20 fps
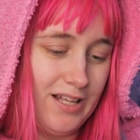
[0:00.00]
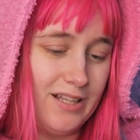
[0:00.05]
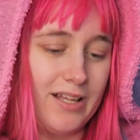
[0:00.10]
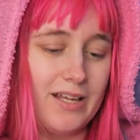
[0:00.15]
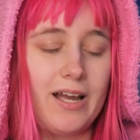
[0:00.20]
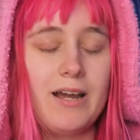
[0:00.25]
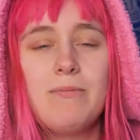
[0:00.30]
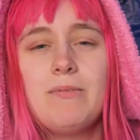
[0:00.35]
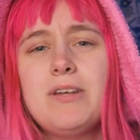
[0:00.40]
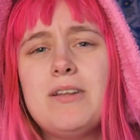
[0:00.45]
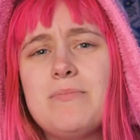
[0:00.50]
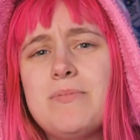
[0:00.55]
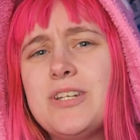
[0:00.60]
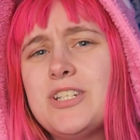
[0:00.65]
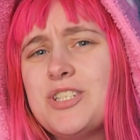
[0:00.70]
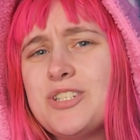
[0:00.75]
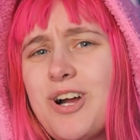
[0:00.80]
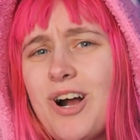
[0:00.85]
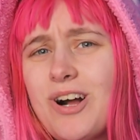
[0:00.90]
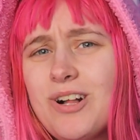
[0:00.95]
Like, I'm not a
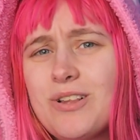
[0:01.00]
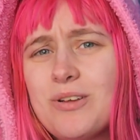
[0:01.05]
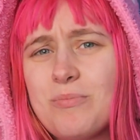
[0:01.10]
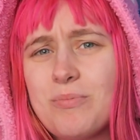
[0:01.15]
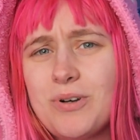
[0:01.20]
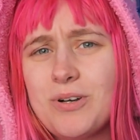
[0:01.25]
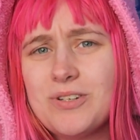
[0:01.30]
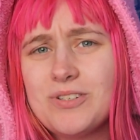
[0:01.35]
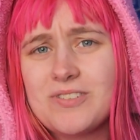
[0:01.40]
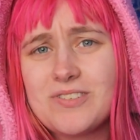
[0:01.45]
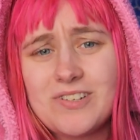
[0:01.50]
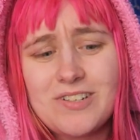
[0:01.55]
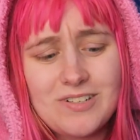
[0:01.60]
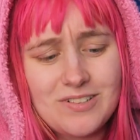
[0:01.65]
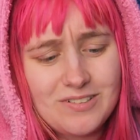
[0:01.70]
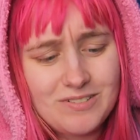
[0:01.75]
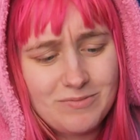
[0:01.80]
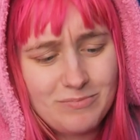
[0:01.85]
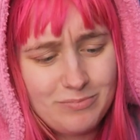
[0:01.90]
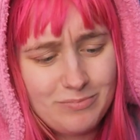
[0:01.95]
big chocolate
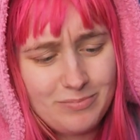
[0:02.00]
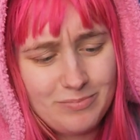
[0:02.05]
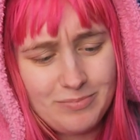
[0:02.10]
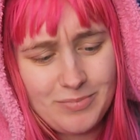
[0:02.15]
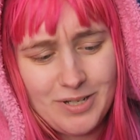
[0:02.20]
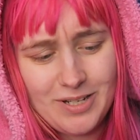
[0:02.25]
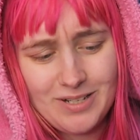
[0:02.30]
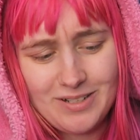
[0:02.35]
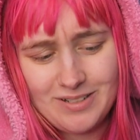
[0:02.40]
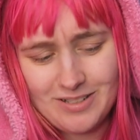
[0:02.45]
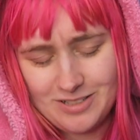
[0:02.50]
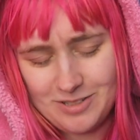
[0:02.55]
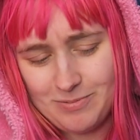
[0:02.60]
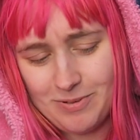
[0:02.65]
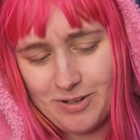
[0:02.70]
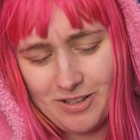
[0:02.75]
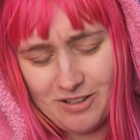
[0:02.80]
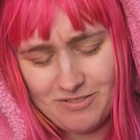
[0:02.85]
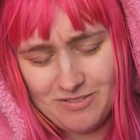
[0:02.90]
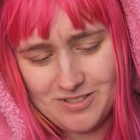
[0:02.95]
person, but that's
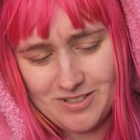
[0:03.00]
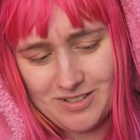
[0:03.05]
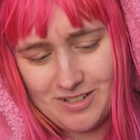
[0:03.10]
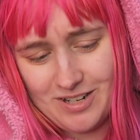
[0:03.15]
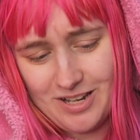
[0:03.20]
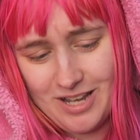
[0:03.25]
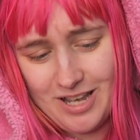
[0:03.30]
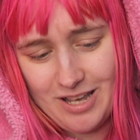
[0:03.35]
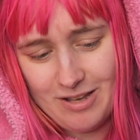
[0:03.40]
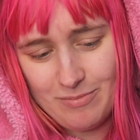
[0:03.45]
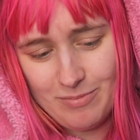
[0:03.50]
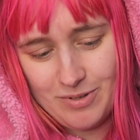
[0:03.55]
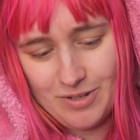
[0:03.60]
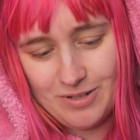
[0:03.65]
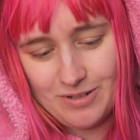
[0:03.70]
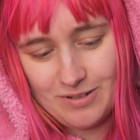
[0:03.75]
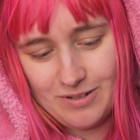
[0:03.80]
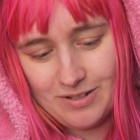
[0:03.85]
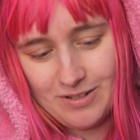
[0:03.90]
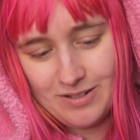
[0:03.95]
probably what's gonna
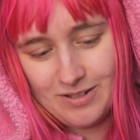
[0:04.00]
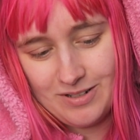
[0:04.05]
happen.